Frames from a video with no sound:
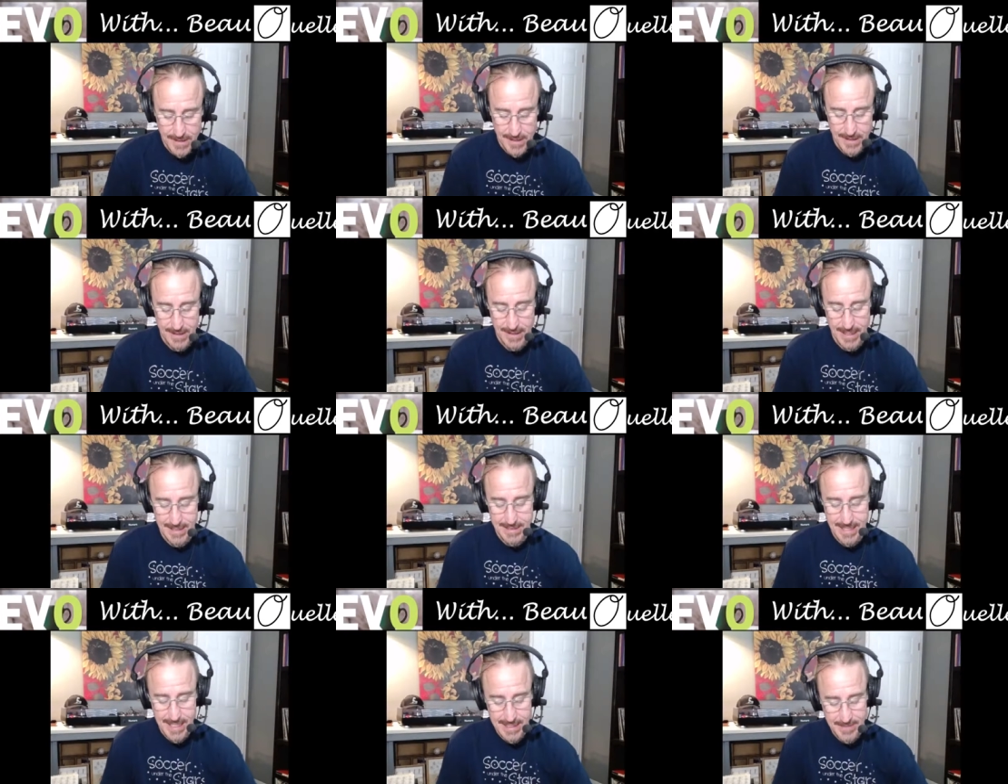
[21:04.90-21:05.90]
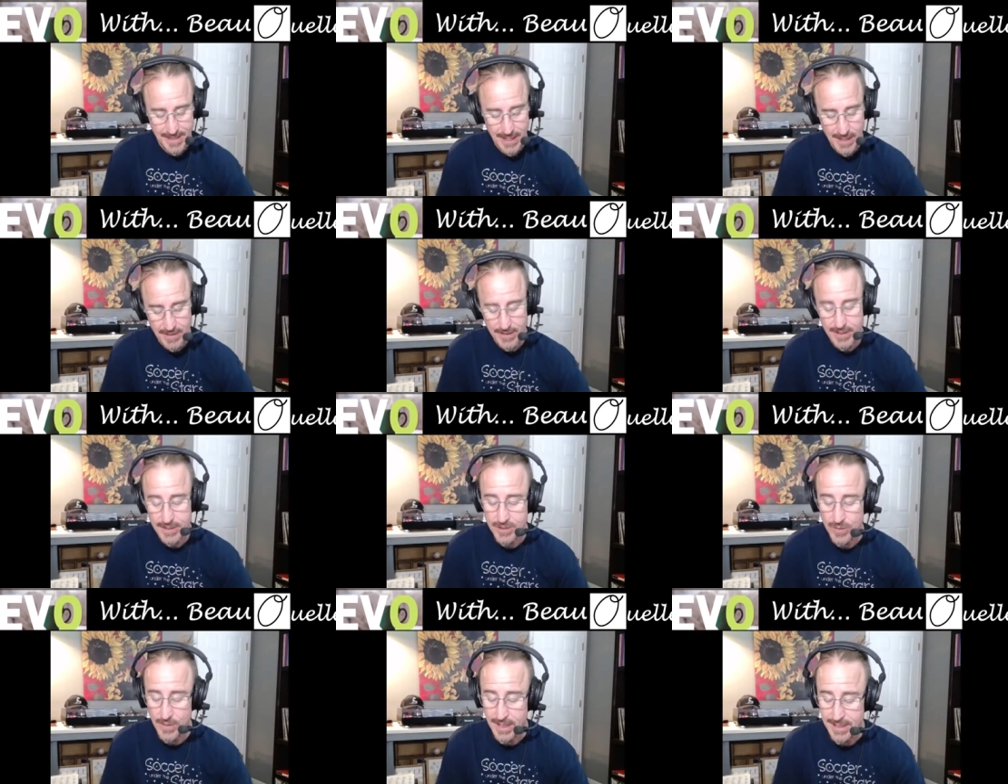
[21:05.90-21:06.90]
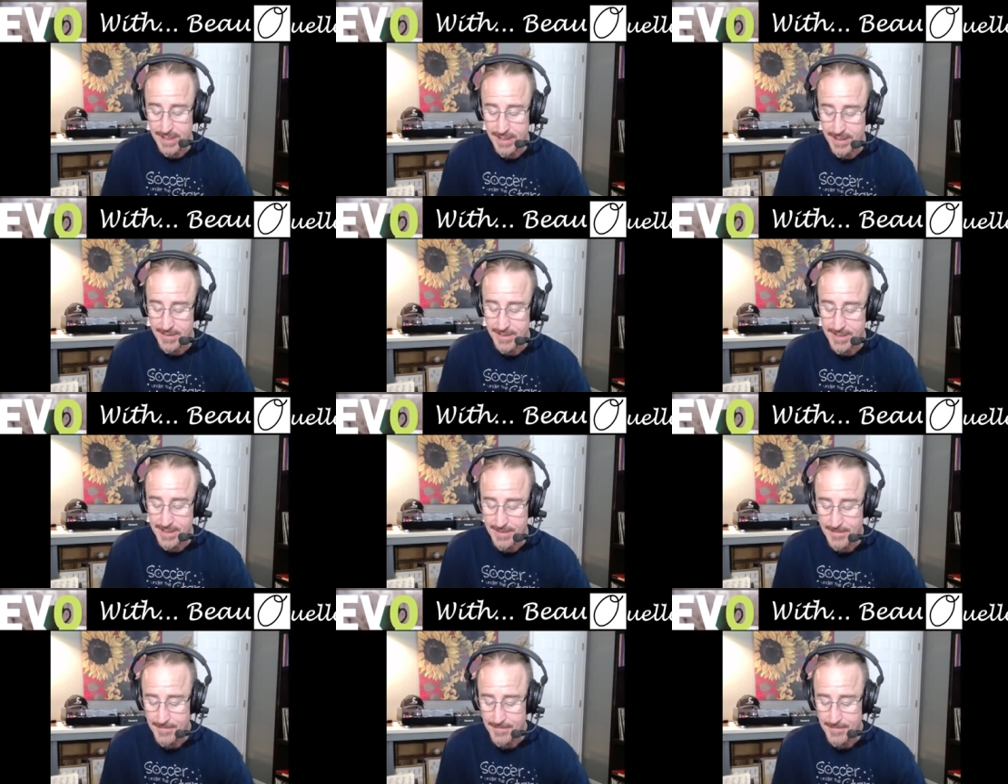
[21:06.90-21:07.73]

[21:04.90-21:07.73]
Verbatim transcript: Let his days be a 120 years.